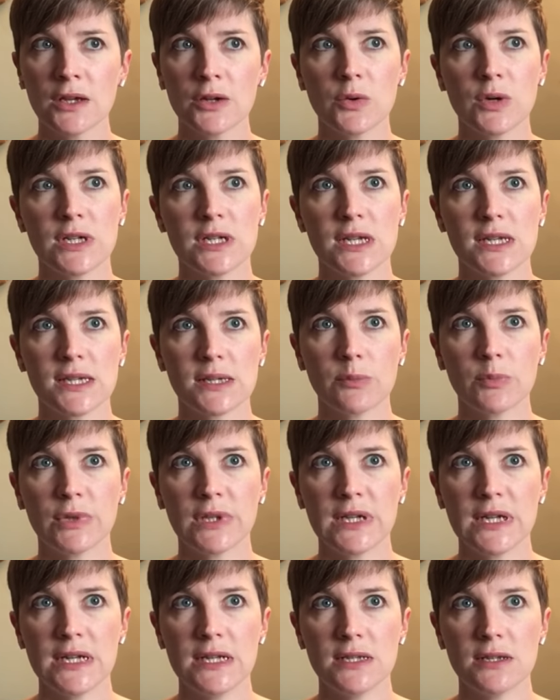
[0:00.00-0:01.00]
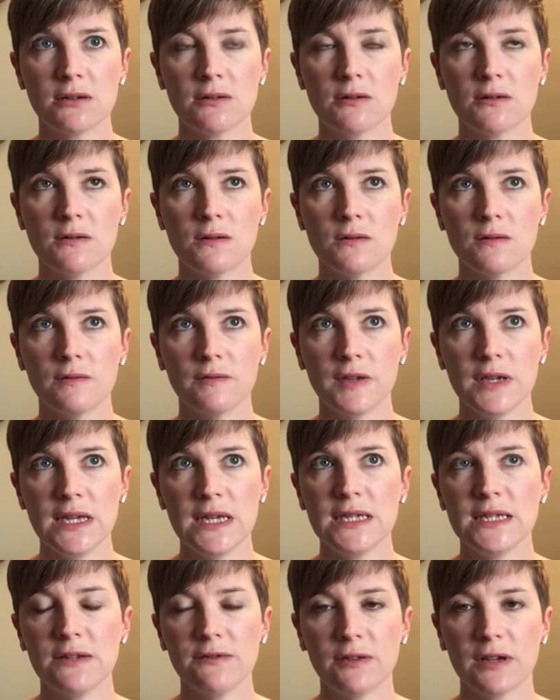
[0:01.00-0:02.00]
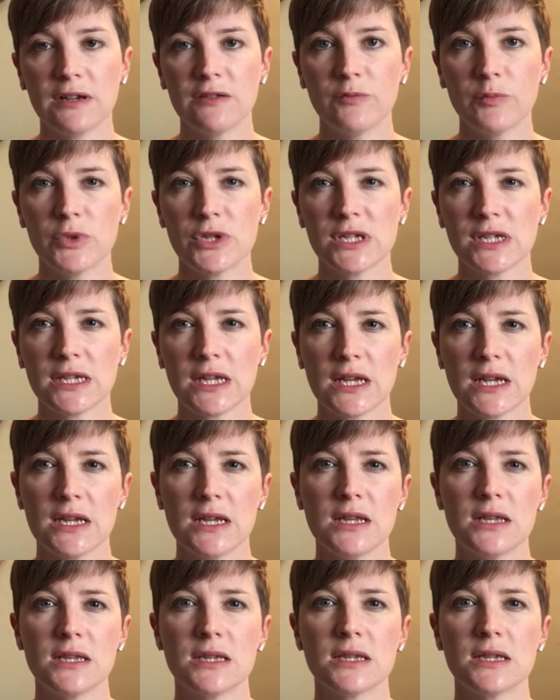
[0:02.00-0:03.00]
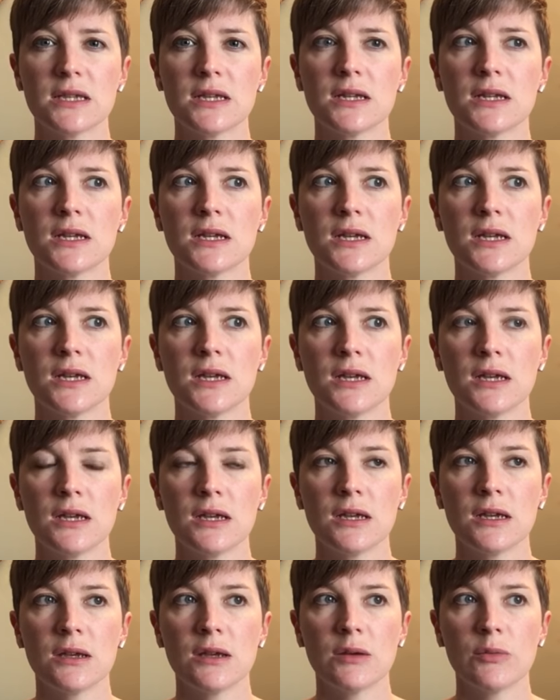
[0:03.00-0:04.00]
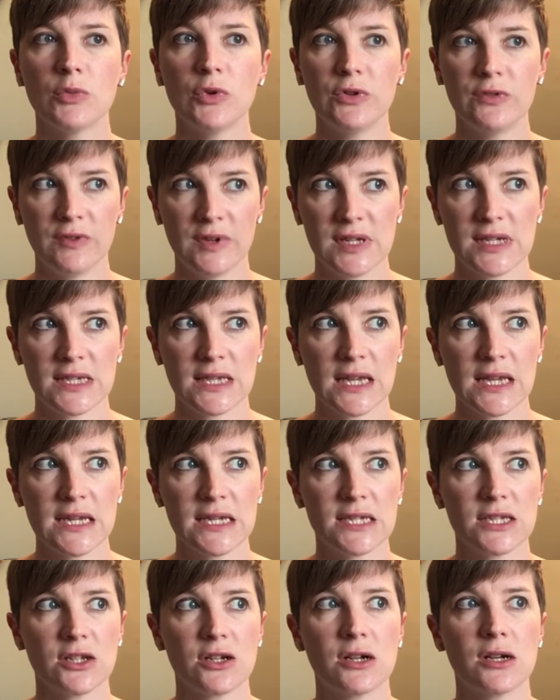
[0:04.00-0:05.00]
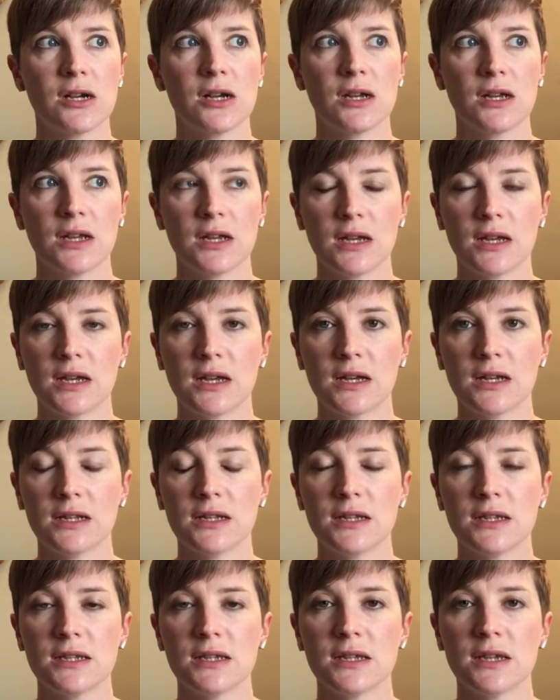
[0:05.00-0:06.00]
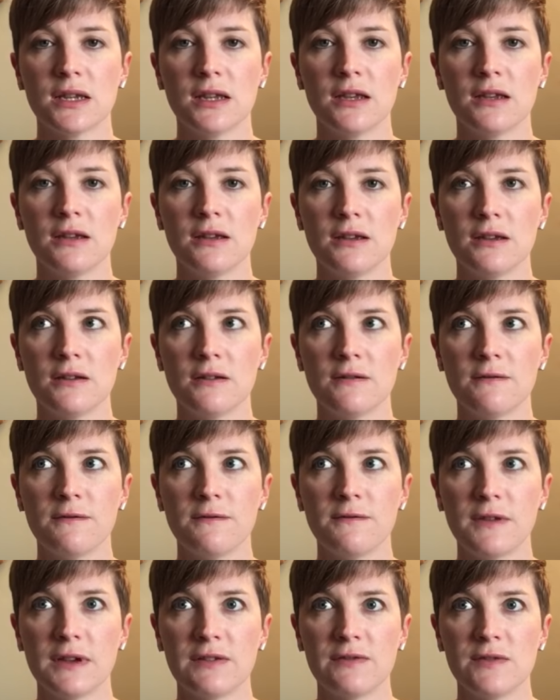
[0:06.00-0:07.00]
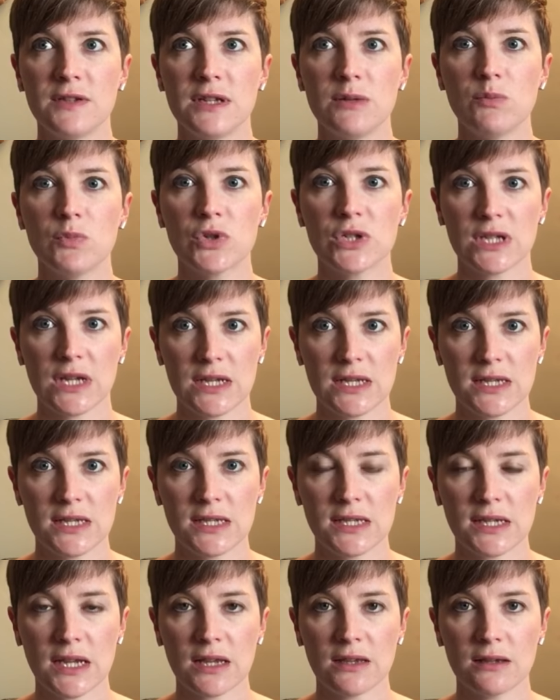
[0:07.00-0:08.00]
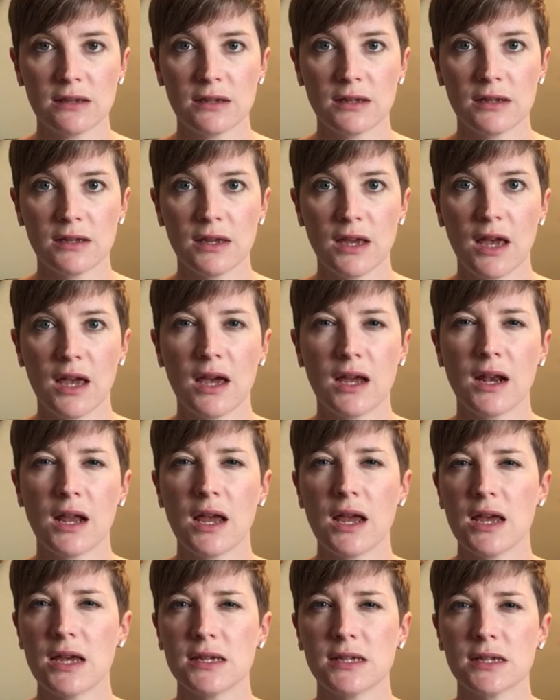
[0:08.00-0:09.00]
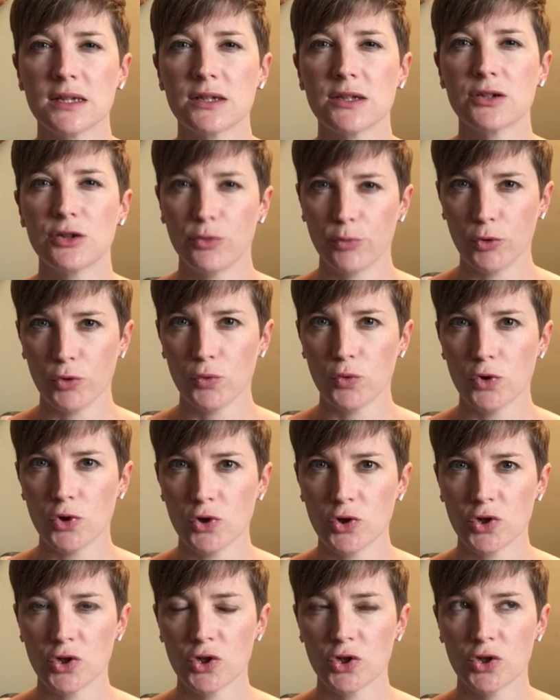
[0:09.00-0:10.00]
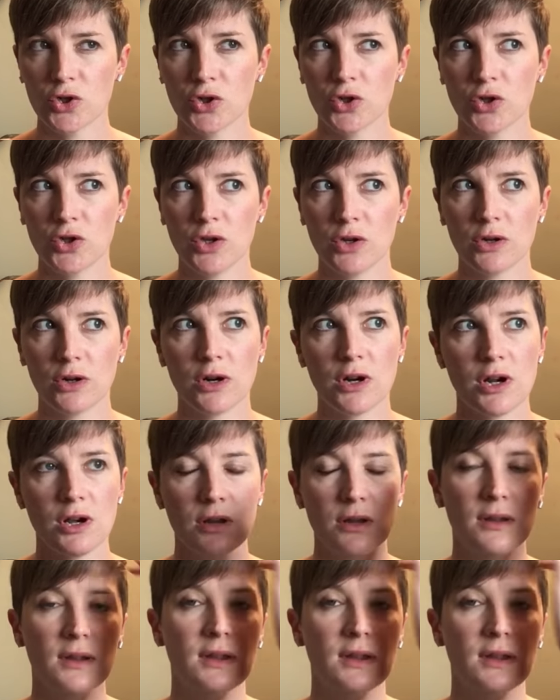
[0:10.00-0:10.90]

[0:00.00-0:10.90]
which is a blend of 85% blue-faced Leicester and 15% silk, and it is a superwash yarn.